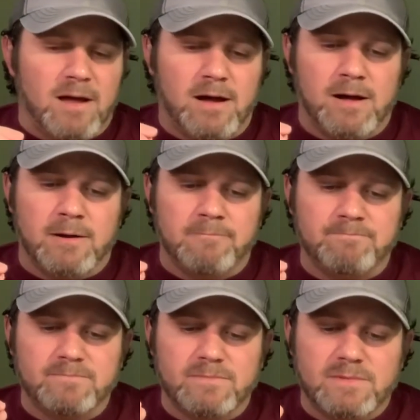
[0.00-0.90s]

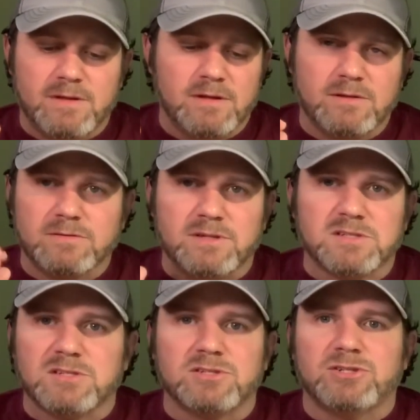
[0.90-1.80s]
Um,
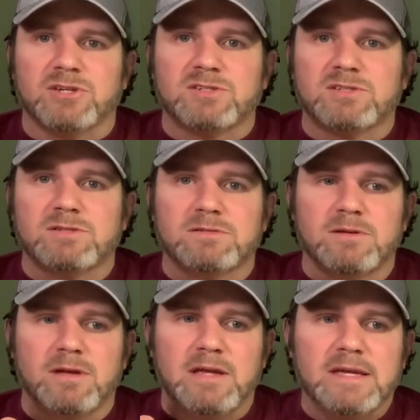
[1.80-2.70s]
this is just
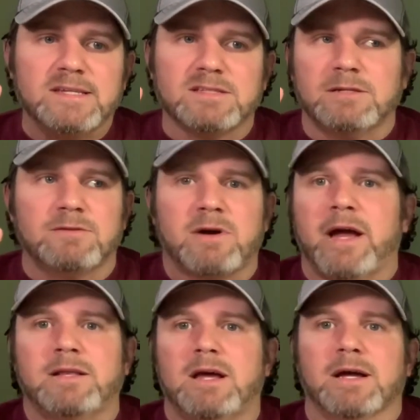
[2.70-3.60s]
easily
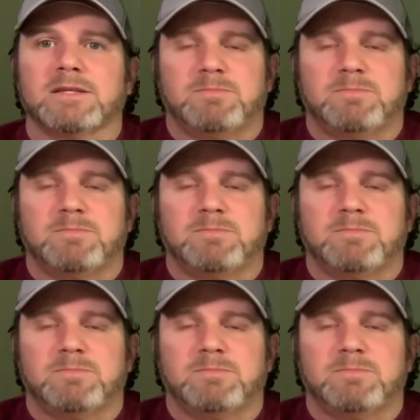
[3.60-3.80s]
Ryan Laukat's